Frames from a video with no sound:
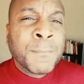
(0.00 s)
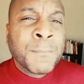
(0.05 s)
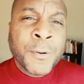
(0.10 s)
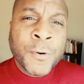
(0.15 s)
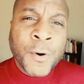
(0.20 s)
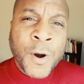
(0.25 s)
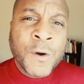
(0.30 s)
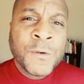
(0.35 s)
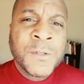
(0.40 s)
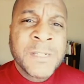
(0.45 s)

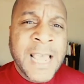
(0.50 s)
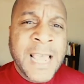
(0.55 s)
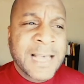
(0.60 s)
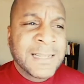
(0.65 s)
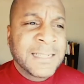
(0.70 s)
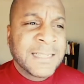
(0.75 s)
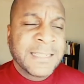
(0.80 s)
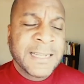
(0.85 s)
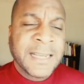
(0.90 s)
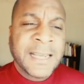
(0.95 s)

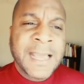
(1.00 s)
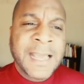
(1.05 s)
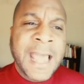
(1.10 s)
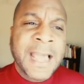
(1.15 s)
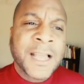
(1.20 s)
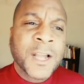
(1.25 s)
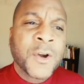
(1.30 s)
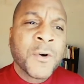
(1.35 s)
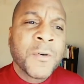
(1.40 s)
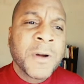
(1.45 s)
protesting
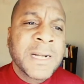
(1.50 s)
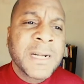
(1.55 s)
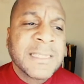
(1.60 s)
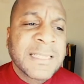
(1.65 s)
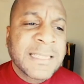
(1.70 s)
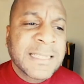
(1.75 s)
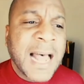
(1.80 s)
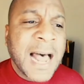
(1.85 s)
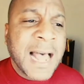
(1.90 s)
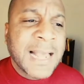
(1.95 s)
and
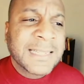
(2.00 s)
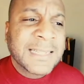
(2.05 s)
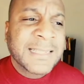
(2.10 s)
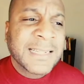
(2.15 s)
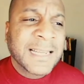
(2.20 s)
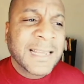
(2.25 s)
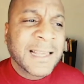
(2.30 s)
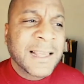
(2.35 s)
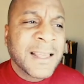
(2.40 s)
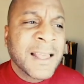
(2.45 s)

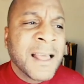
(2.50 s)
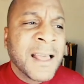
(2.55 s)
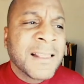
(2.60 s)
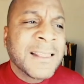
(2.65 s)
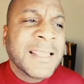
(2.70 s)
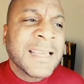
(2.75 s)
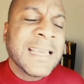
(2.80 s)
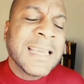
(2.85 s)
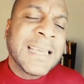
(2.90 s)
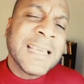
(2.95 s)
criticizing
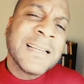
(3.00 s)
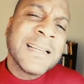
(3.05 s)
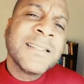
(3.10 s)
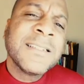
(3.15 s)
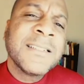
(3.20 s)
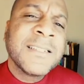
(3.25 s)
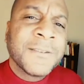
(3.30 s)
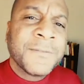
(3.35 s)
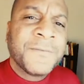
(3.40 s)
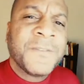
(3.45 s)
the
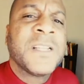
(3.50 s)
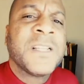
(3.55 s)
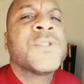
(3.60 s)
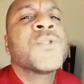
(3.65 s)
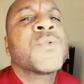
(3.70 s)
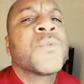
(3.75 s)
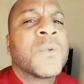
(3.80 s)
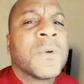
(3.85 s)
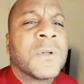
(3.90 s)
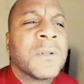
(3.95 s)

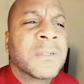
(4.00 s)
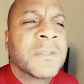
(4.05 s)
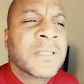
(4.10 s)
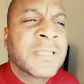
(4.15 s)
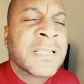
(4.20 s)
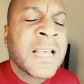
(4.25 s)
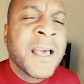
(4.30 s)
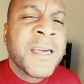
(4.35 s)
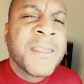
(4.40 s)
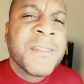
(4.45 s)

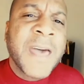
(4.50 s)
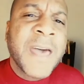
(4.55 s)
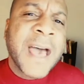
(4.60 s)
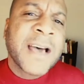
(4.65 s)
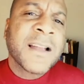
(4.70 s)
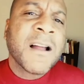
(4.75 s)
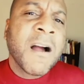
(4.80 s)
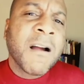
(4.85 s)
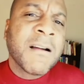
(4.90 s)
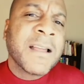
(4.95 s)
individuals
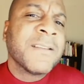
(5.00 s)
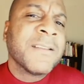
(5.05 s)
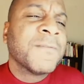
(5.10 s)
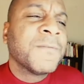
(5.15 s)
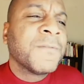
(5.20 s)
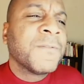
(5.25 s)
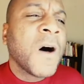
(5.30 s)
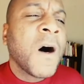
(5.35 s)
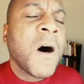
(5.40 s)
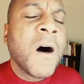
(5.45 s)
that are
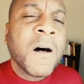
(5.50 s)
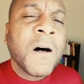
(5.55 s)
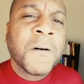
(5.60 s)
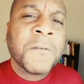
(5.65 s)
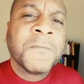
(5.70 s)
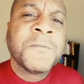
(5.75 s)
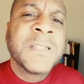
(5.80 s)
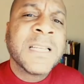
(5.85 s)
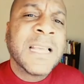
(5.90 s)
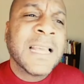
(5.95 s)

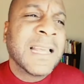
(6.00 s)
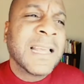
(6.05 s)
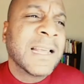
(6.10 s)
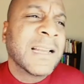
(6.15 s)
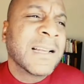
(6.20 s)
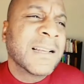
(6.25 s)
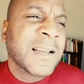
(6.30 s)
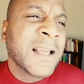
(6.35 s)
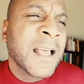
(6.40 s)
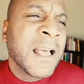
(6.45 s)
involved
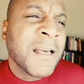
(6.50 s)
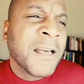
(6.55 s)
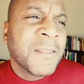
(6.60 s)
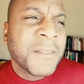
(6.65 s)
in